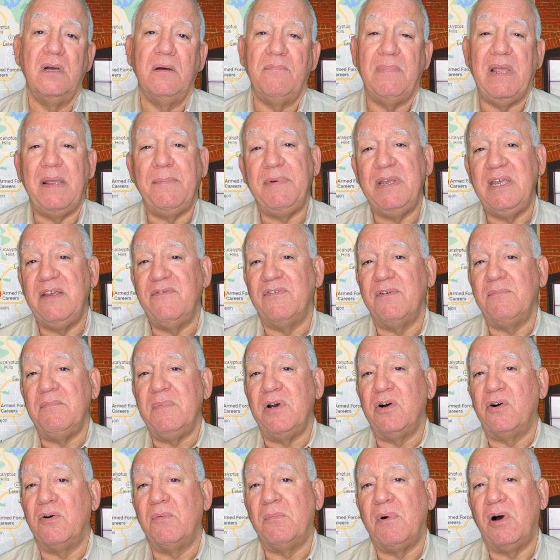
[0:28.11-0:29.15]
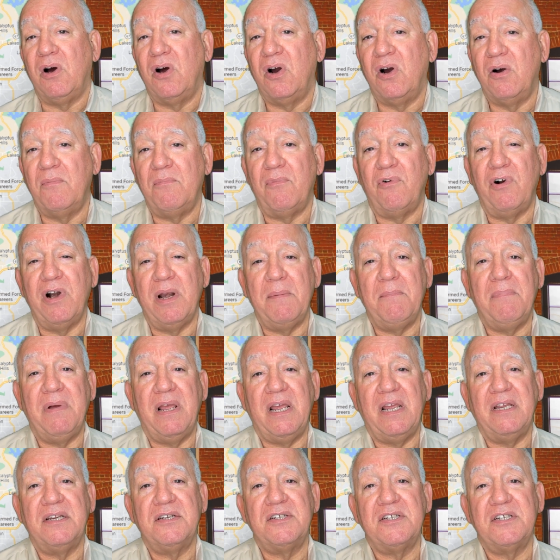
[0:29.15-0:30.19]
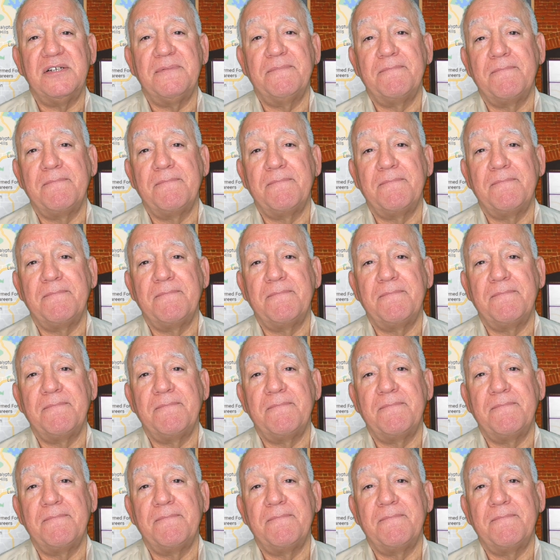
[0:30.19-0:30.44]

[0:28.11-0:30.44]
maybe even Miramar, Marine Base,